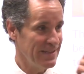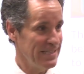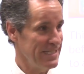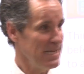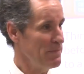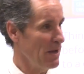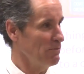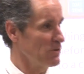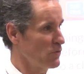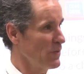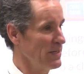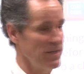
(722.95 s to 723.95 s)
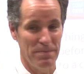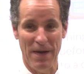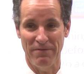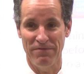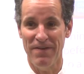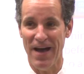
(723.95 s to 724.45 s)
this email was written
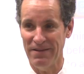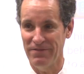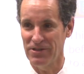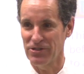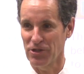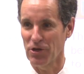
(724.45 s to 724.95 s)
about 5 years